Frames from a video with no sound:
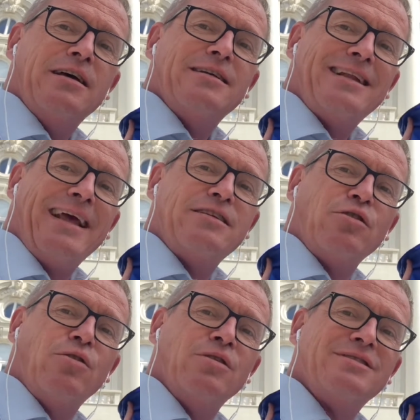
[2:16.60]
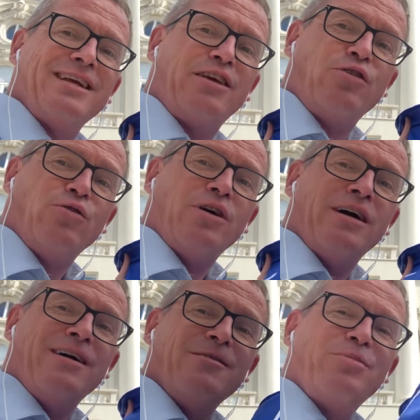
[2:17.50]
NATO
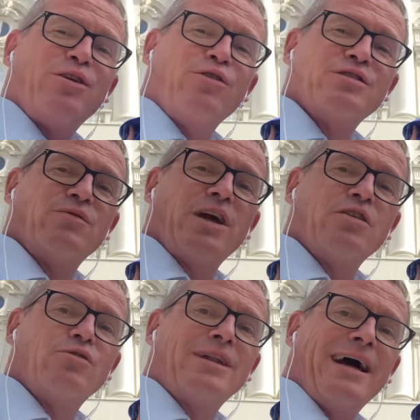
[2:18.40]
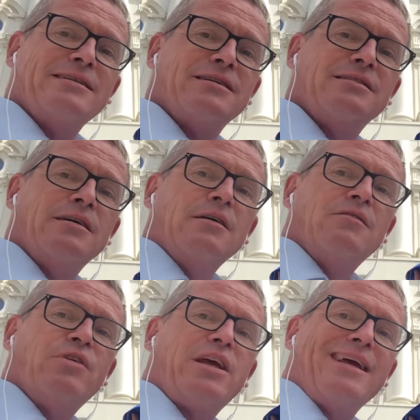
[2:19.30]
secure because we are united.
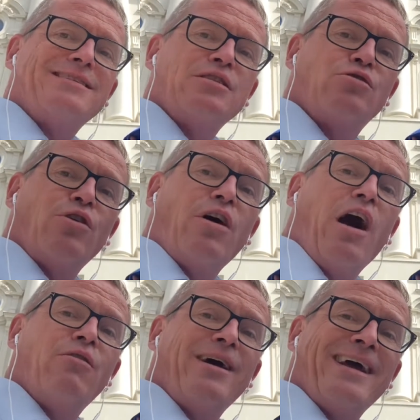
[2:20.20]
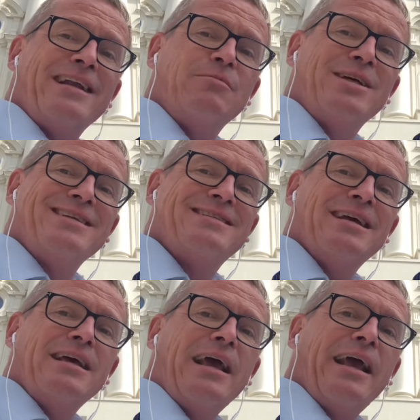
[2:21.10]
We can deter our enemies
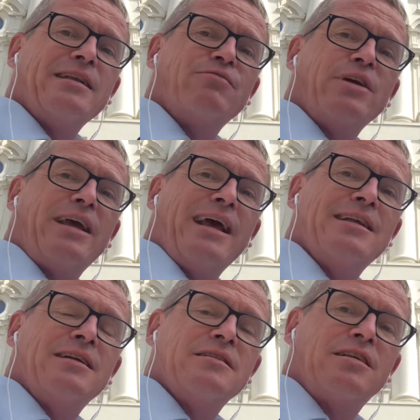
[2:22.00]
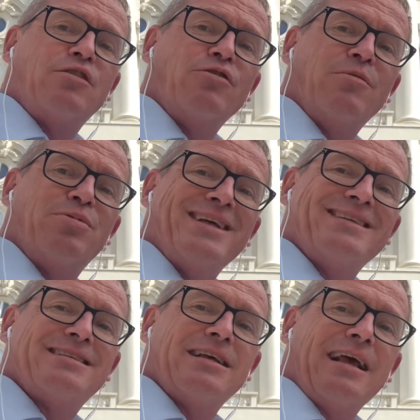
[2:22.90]
and we can secure
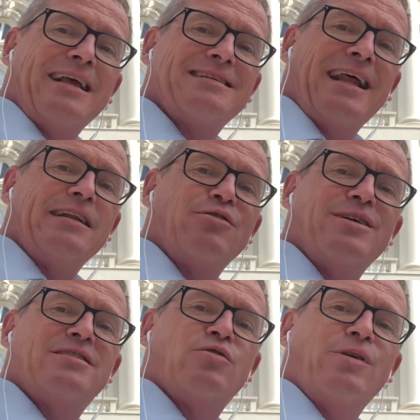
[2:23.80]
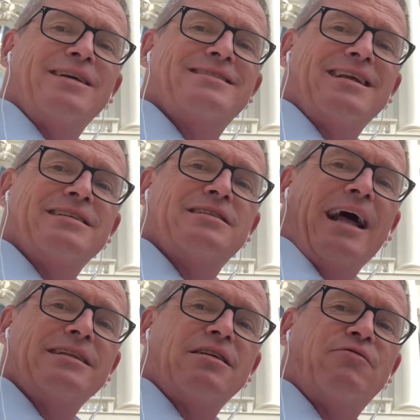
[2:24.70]
peace, as NATO is doing since
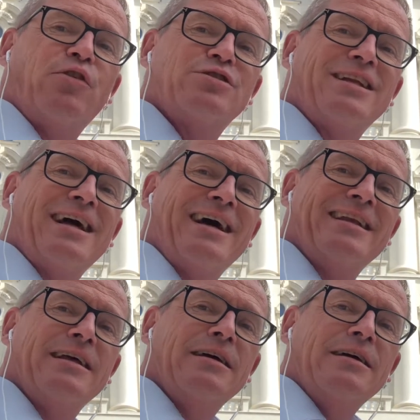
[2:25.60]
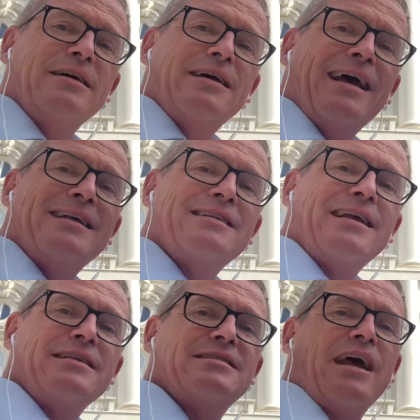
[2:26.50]
1949. And
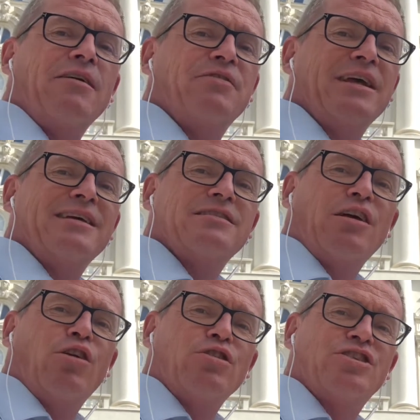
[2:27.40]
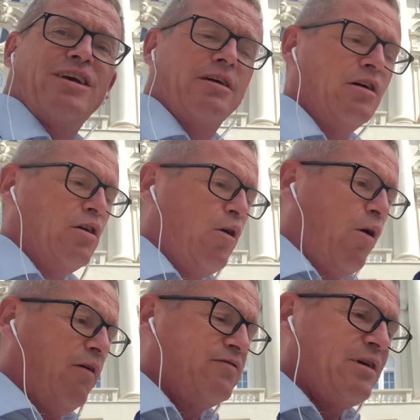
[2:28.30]
that's, I think, the logic
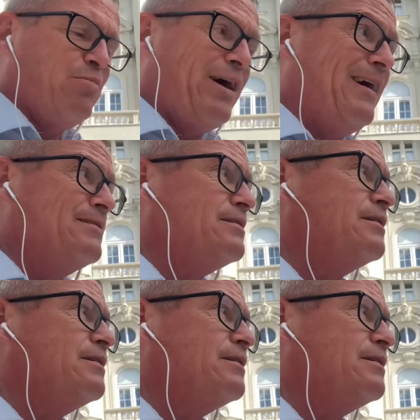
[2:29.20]
of the past,